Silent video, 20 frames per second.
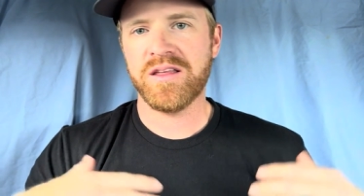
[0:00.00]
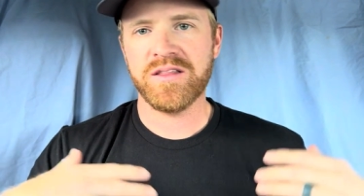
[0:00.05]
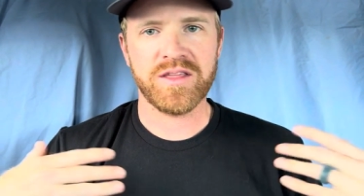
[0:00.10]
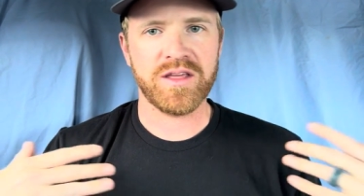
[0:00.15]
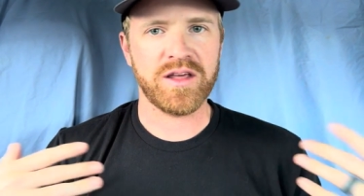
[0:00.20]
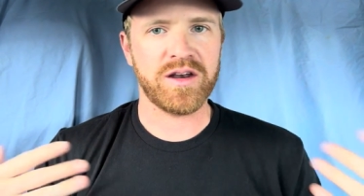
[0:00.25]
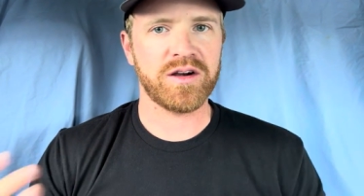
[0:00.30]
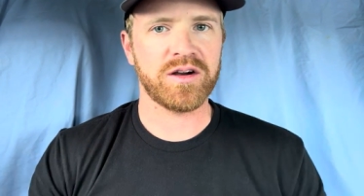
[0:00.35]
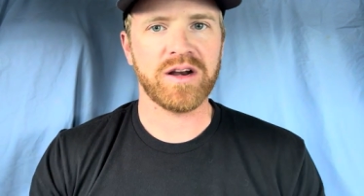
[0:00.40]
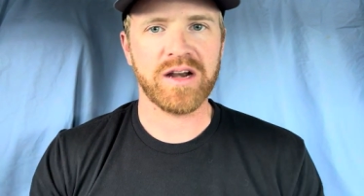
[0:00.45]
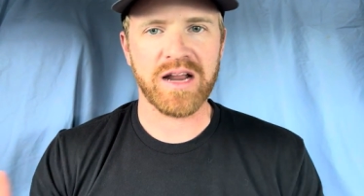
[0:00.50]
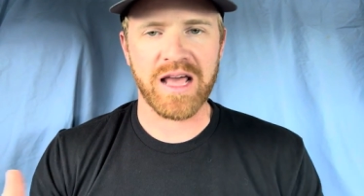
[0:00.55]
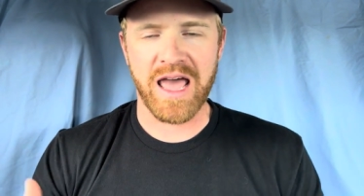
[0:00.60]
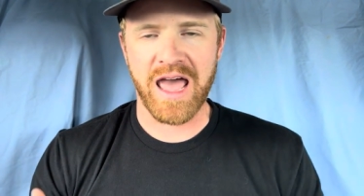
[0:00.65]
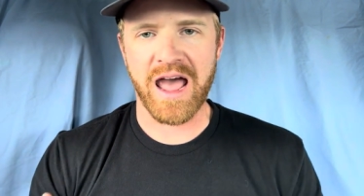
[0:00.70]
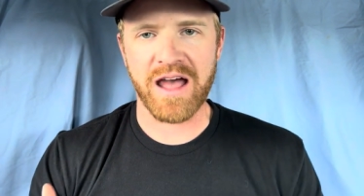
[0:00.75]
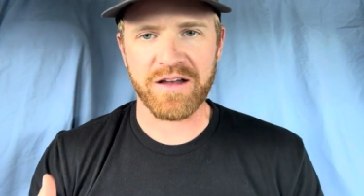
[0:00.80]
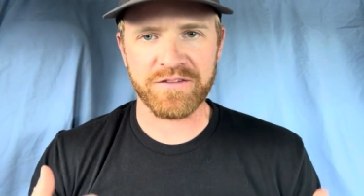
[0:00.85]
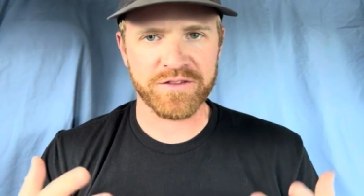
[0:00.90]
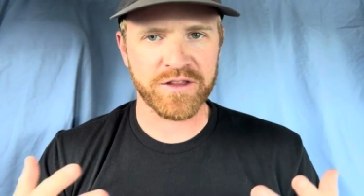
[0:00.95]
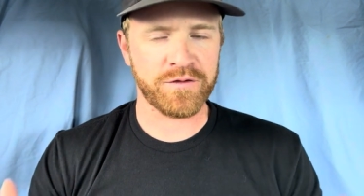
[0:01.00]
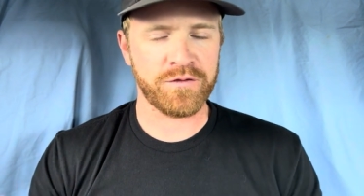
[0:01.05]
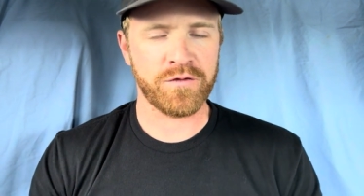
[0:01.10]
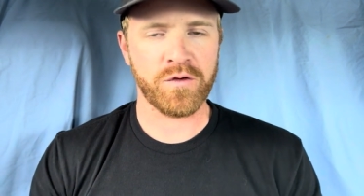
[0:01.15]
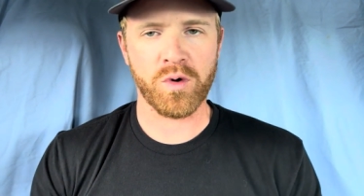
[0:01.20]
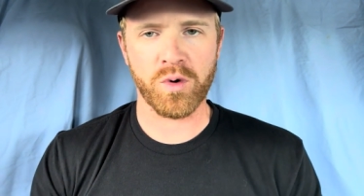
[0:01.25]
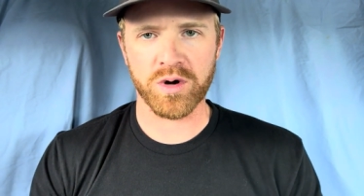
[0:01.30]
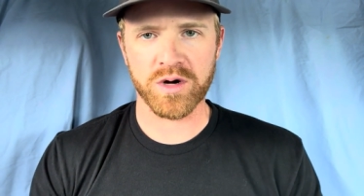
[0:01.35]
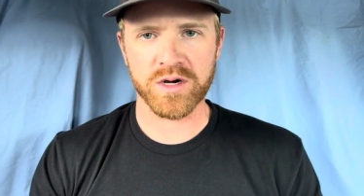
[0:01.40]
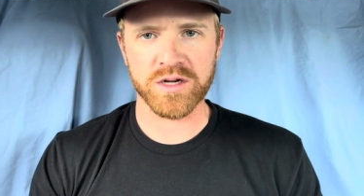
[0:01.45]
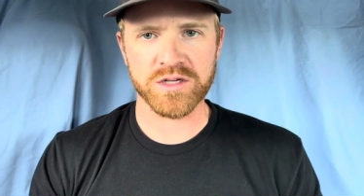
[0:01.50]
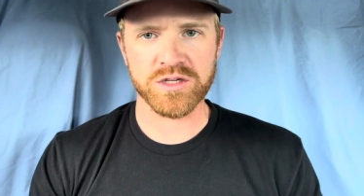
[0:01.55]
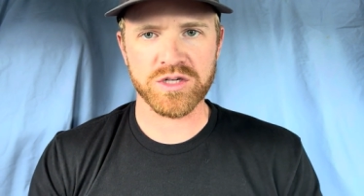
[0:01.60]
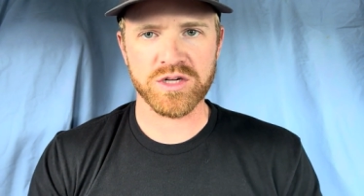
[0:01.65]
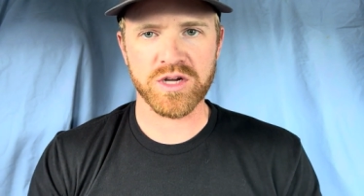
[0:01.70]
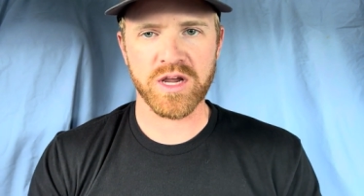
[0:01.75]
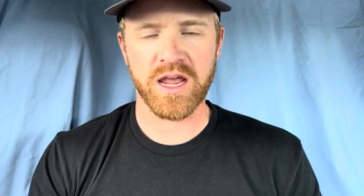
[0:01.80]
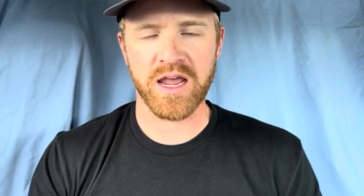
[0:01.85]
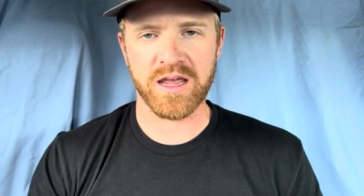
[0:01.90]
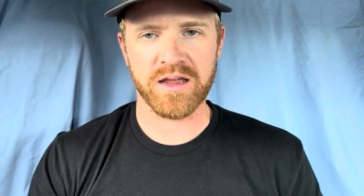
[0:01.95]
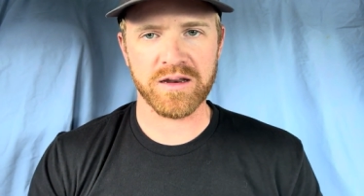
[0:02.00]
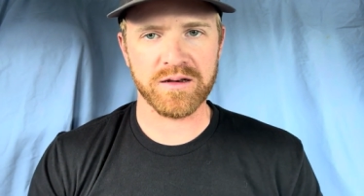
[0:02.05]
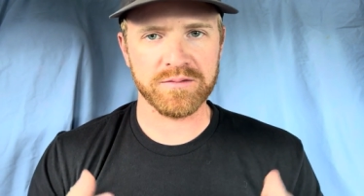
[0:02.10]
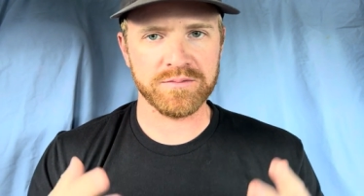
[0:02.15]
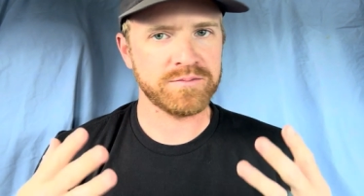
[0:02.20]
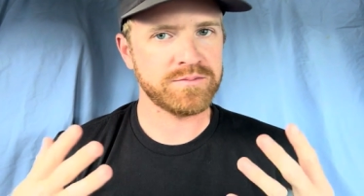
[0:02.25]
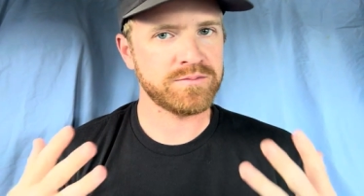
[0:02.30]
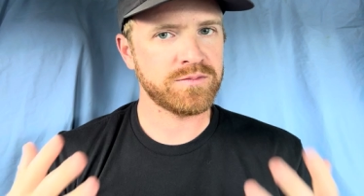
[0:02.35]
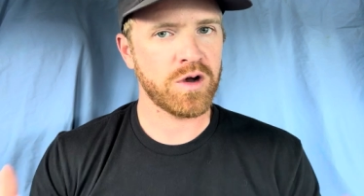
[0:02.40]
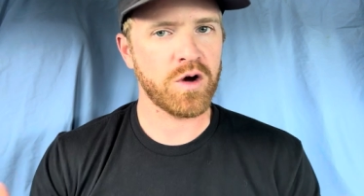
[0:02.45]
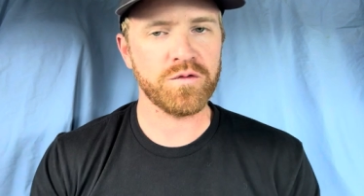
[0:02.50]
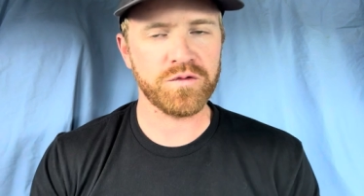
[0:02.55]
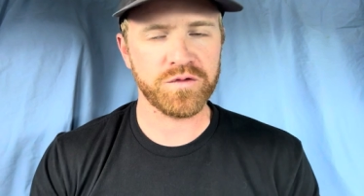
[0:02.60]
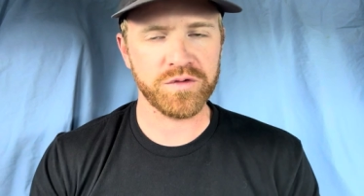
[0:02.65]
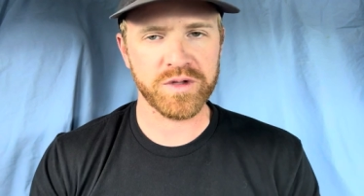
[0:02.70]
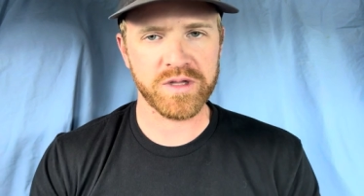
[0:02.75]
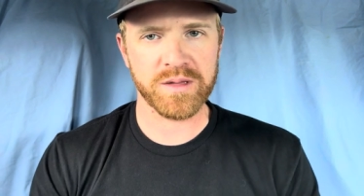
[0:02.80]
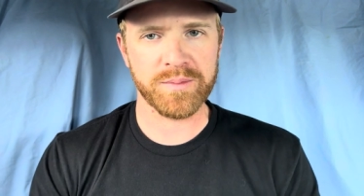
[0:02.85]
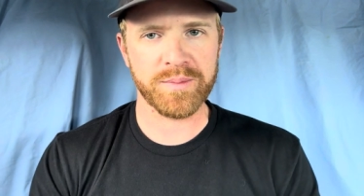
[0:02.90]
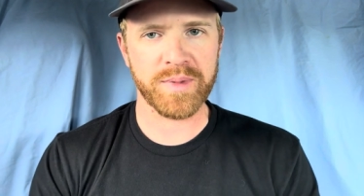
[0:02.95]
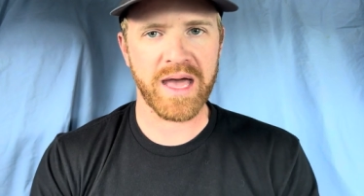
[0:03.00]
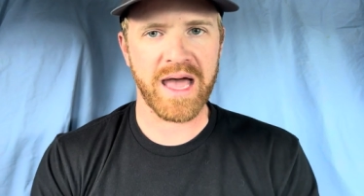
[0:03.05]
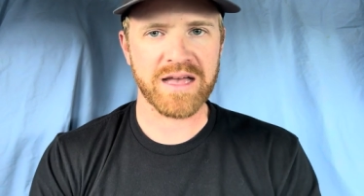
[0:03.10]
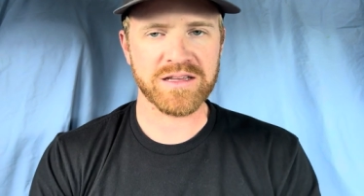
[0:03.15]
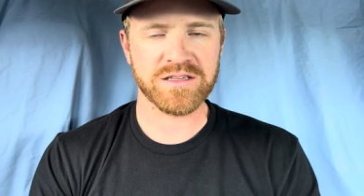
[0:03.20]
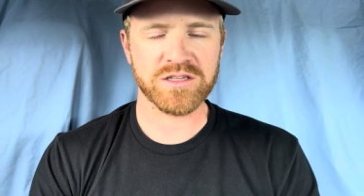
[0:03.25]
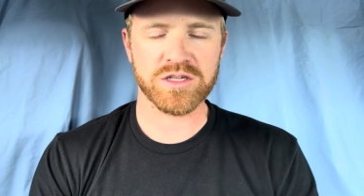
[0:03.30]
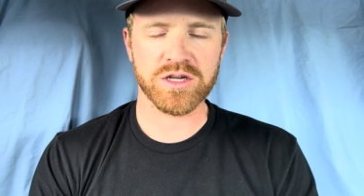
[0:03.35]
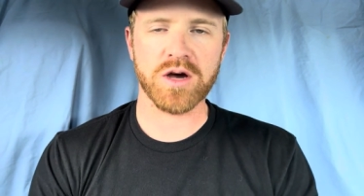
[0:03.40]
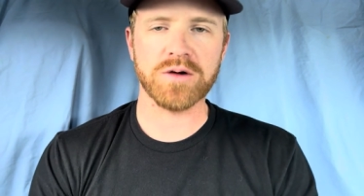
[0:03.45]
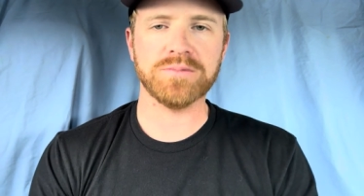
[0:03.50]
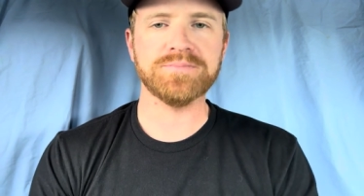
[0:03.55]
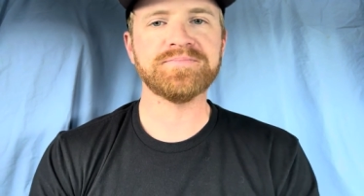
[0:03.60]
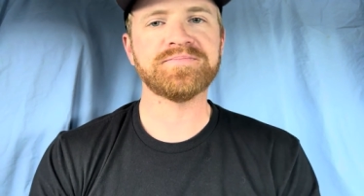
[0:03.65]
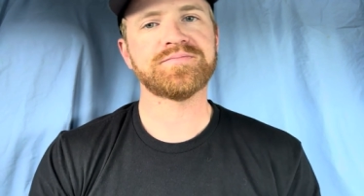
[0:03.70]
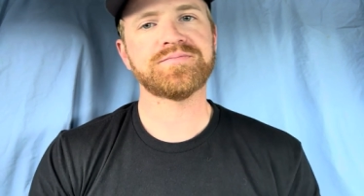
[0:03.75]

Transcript: that are going to have the forage and hopefully the bass. So